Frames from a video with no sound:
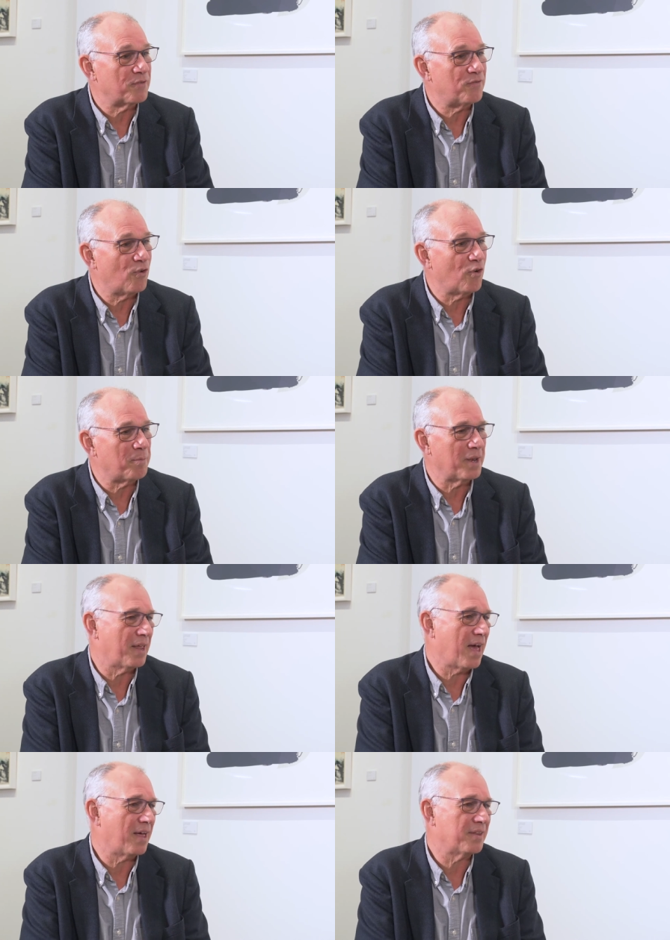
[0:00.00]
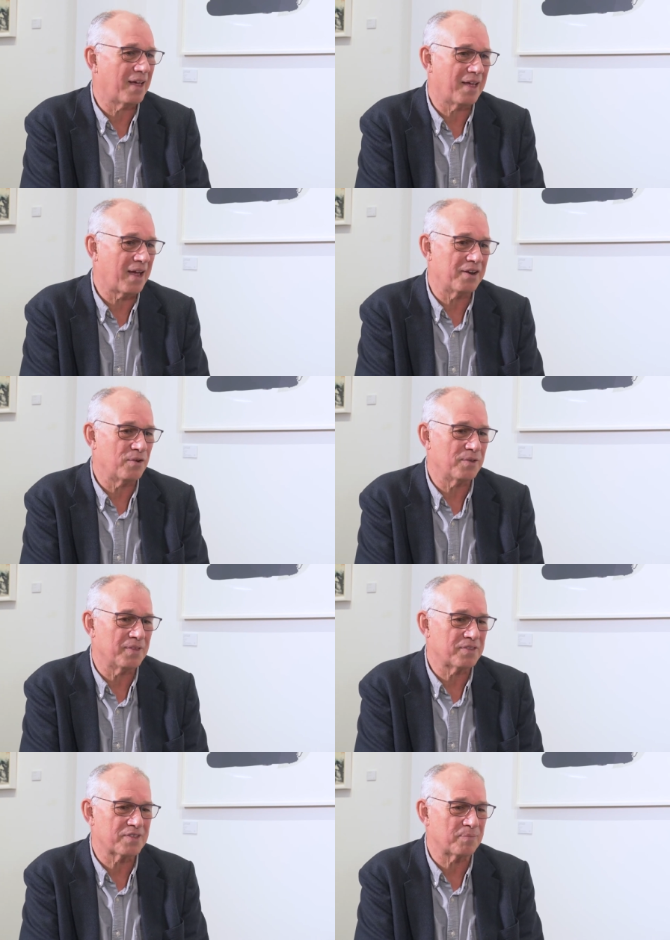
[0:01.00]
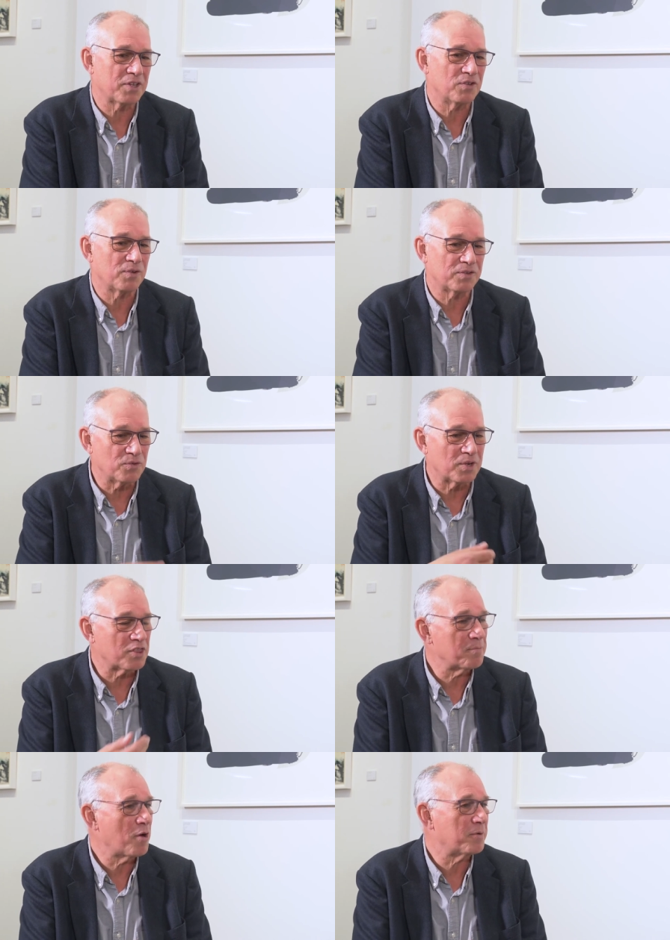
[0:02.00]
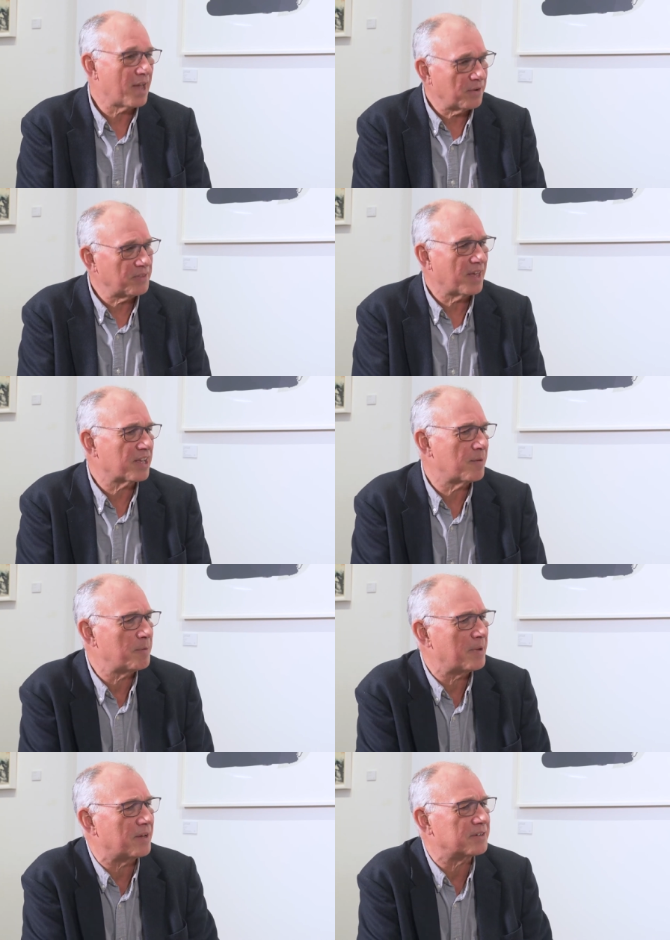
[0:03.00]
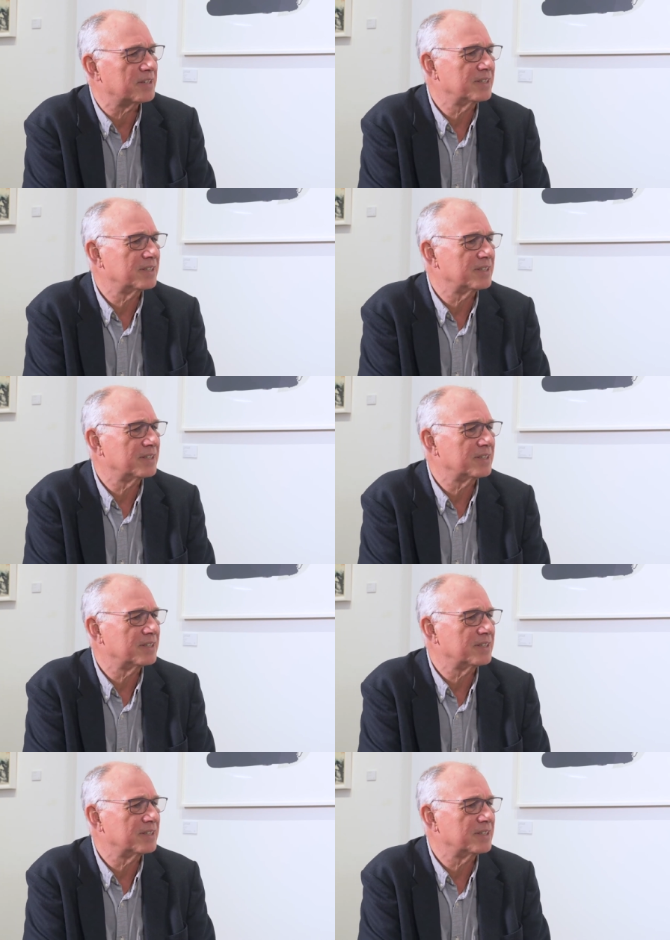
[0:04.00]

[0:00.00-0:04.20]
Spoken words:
before, but I know that's something you're doing at the moment. How did that come about?